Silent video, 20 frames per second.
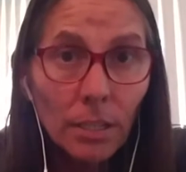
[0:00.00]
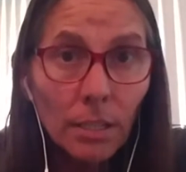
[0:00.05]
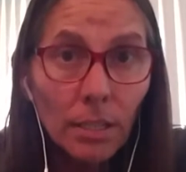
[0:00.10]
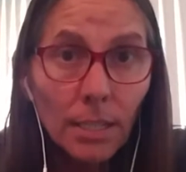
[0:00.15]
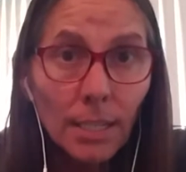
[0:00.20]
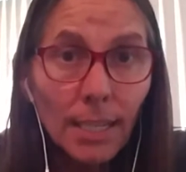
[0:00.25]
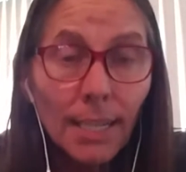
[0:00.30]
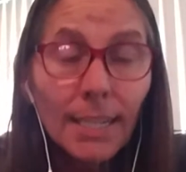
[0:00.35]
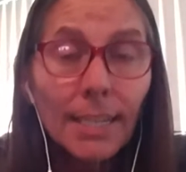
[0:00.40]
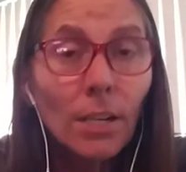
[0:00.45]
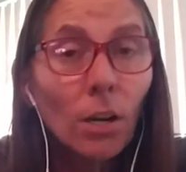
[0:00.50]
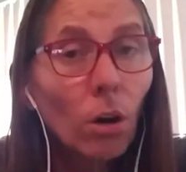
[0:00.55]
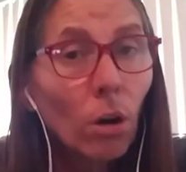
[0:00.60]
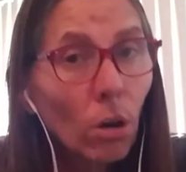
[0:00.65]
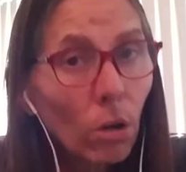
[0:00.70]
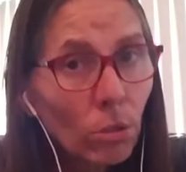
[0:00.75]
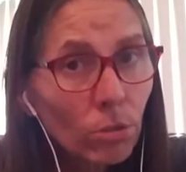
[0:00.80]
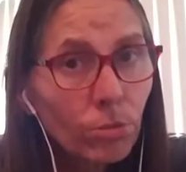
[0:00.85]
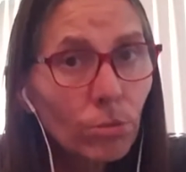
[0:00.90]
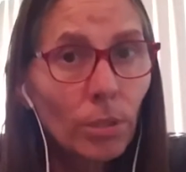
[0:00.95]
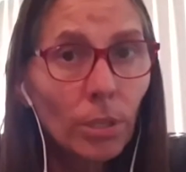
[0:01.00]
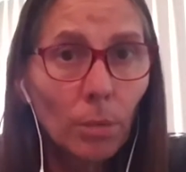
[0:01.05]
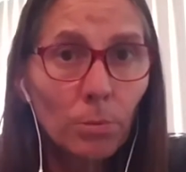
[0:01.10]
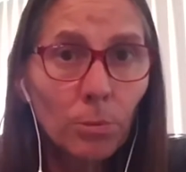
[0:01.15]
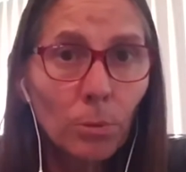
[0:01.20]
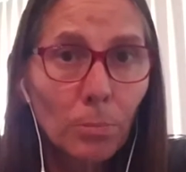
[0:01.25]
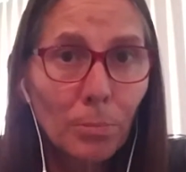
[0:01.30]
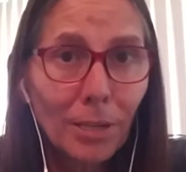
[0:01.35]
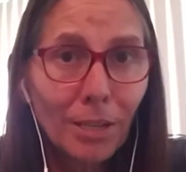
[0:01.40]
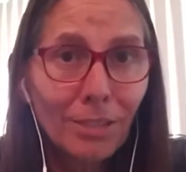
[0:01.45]
it also helps
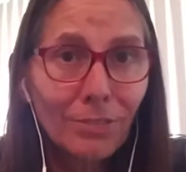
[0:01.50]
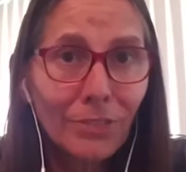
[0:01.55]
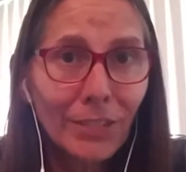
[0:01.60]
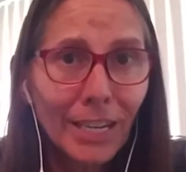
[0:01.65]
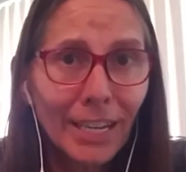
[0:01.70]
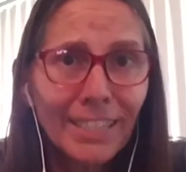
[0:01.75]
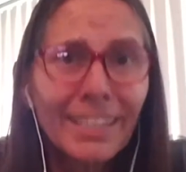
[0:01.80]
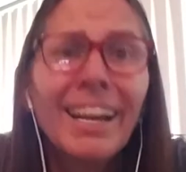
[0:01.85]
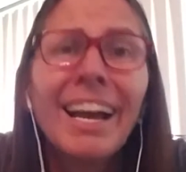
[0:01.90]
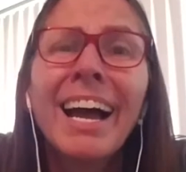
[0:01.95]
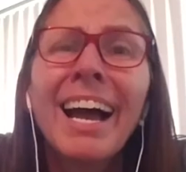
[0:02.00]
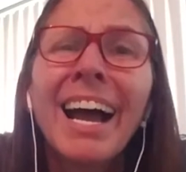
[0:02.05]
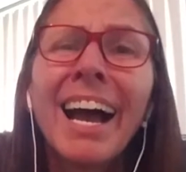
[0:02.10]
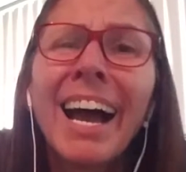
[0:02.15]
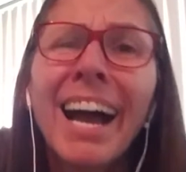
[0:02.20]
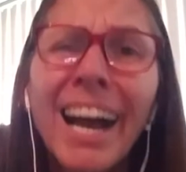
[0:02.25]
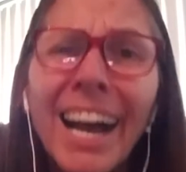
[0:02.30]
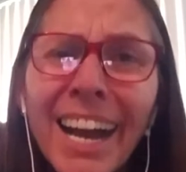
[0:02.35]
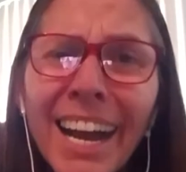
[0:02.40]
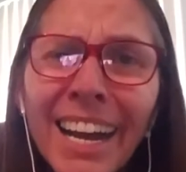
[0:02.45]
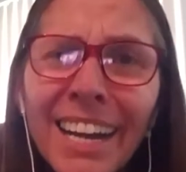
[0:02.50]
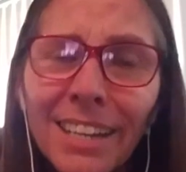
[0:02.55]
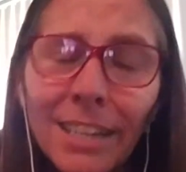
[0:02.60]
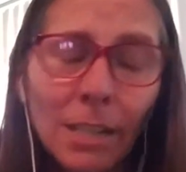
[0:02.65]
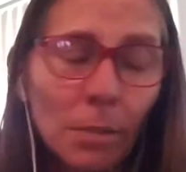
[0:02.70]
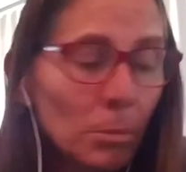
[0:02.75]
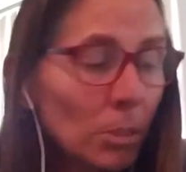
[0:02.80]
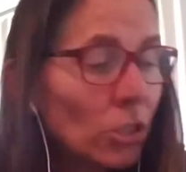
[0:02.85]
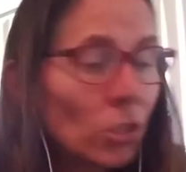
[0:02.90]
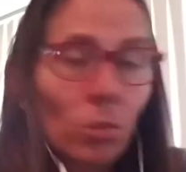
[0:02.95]
with belly fat.
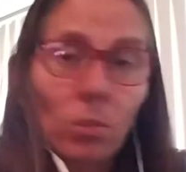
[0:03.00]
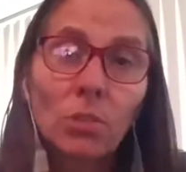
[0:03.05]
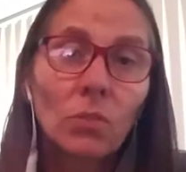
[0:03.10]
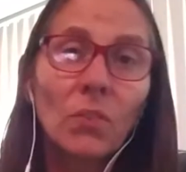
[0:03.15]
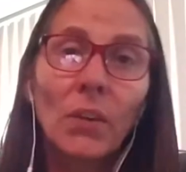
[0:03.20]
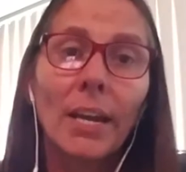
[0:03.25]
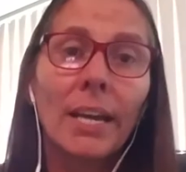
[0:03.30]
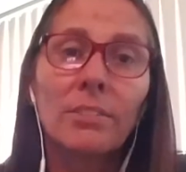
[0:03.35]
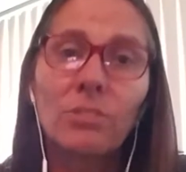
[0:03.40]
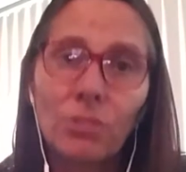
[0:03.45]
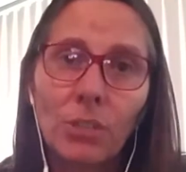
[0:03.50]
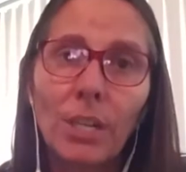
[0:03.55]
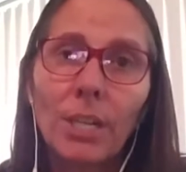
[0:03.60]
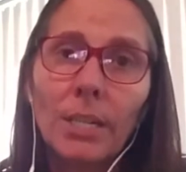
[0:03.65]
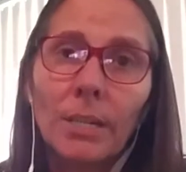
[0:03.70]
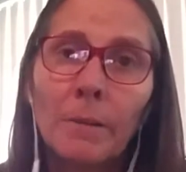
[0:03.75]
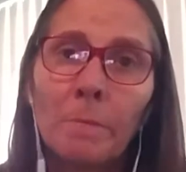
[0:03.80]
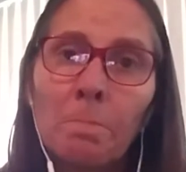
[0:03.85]
But so does fasting.